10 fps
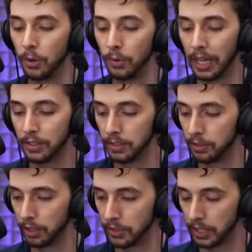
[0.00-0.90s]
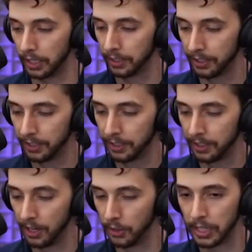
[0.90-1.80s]
Oh, that's interesting.
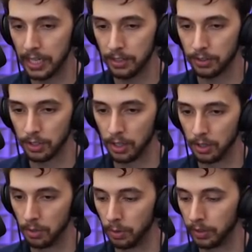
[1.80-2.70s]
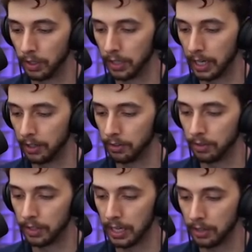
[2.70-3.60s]
Okay, so we've got
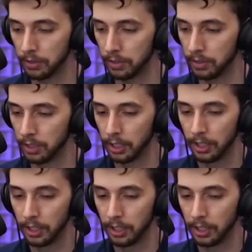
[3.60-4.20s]
900,000.